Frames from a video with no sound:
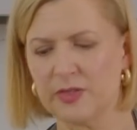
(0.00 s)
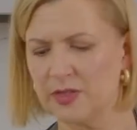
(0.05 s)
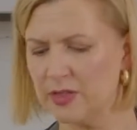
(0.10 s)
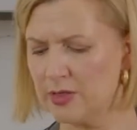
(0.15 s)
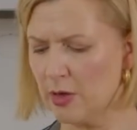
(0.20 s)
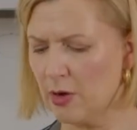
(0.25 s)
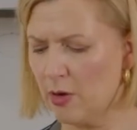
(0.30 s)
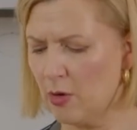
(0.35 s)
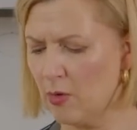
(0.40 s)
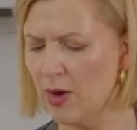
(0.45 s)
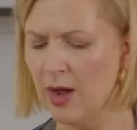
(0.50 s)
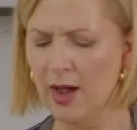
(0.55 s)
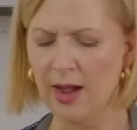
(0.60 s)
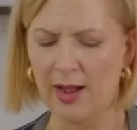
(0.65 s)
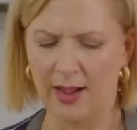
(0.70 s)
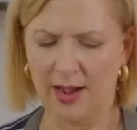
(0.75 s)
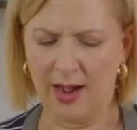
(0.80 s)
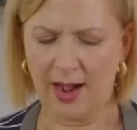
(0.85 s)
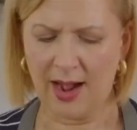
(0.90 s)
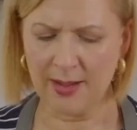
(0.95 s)
So
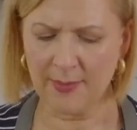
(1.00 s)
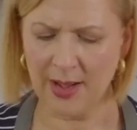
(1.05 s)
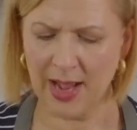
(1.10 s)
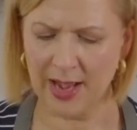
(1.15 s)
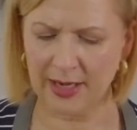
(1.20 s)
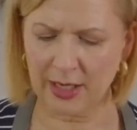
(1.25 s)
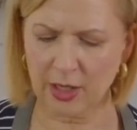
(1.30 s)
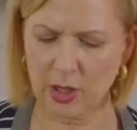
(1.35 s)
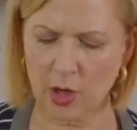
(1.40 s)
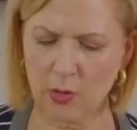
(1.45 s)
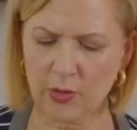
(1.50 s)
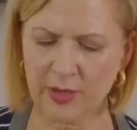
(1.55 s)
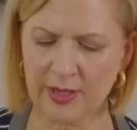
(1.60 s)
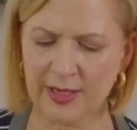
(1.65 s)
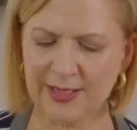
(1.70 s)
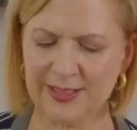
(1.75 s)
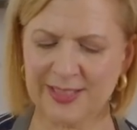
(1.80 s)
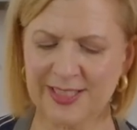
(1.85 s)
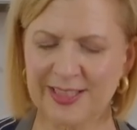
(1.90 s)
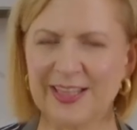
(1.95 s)
I'm adding
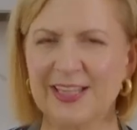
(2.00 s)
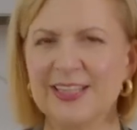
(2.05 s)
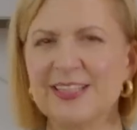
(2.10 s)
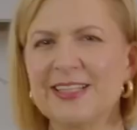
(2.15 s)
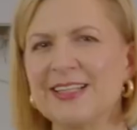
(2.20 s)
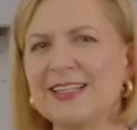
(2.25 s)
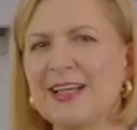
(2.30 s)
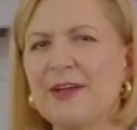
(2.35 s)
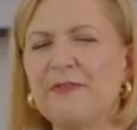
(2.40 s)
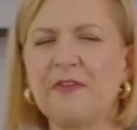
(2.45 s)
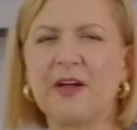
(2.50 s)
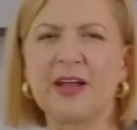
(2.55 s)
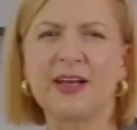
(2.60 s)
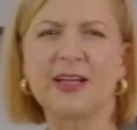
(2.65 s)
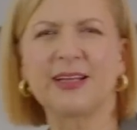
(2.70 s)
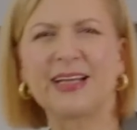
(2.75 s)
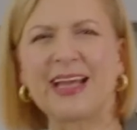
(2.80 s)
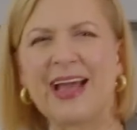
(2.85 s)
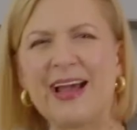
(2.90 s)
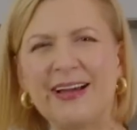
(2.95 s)
coconut to this because I find
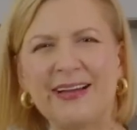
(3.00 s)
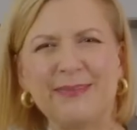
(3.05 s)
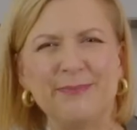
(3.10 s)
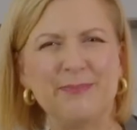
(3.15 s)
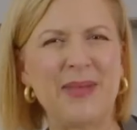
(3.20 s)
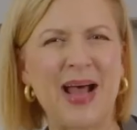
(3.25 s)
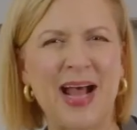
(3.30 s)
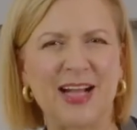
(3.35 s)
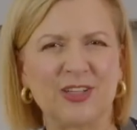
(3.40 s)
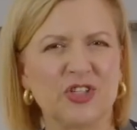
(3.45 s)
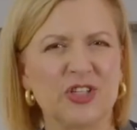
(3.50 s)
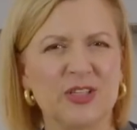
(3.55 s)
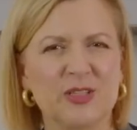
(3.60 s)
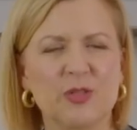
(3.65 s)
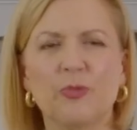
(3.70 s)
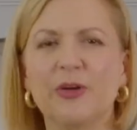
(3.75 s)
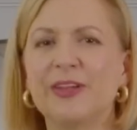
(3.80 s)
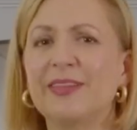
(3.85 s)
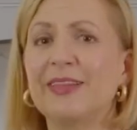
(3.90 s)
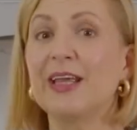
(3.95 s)
it matches
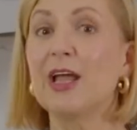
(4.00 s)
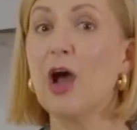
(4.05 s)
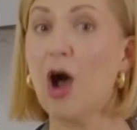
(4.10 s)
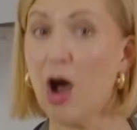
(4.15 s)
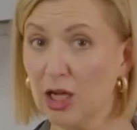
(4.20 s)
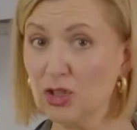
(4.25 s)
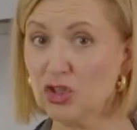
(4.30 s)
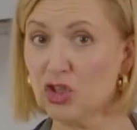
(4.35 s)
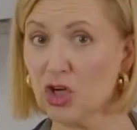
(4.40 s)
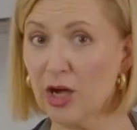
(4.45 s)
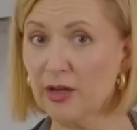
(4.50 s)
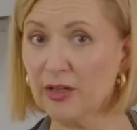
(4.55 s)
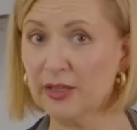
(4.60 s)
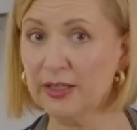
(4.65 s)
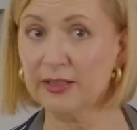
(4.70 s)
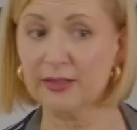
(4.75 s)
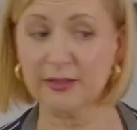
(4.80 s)
with the hot chocolate